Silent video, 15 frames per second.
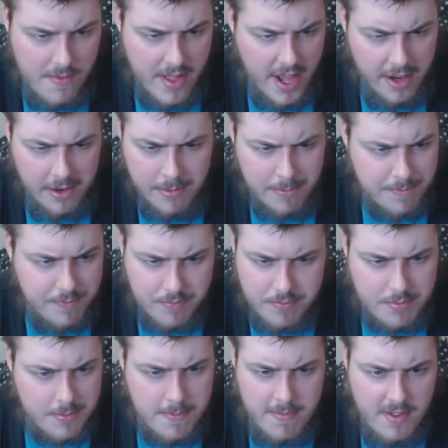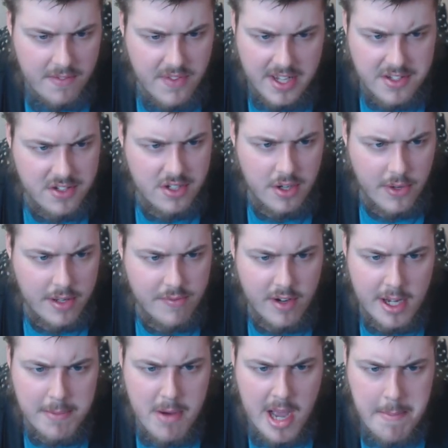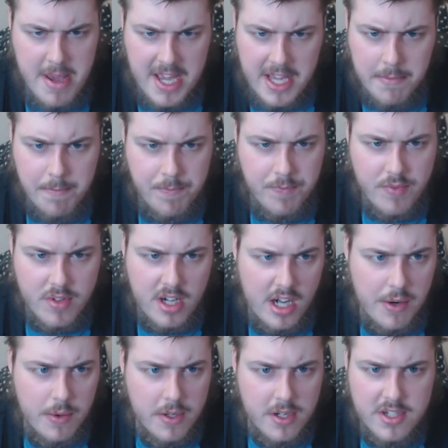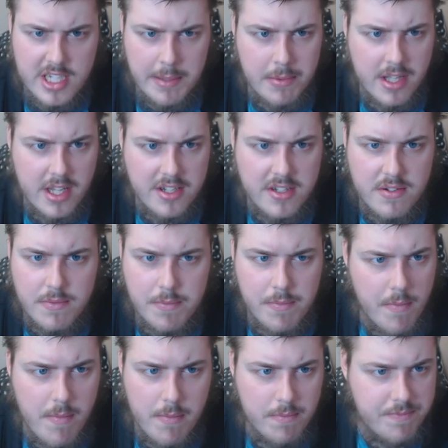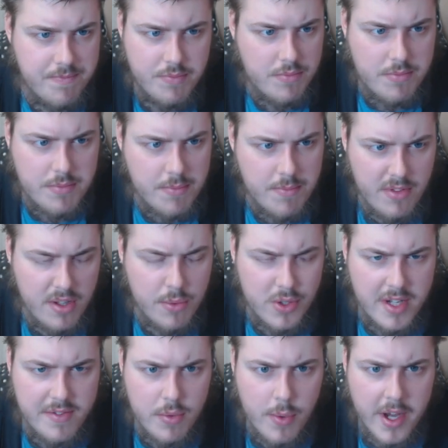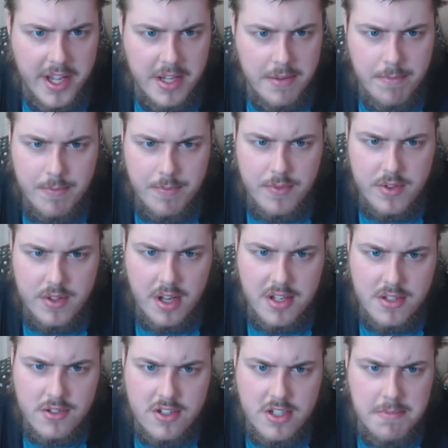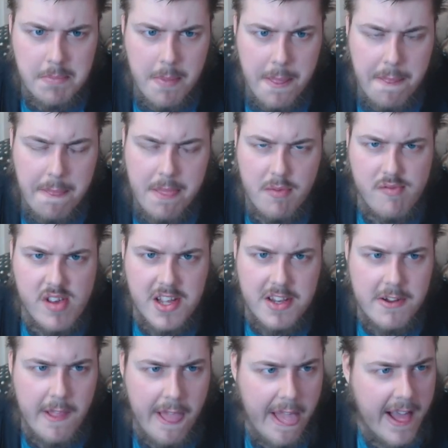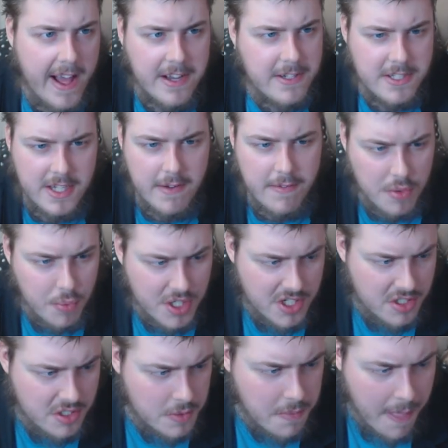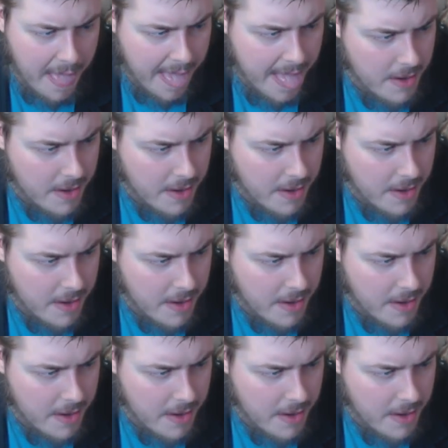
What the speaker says: then that's totally fine by me. I will accept that in whatever way you see fit. And if you wish to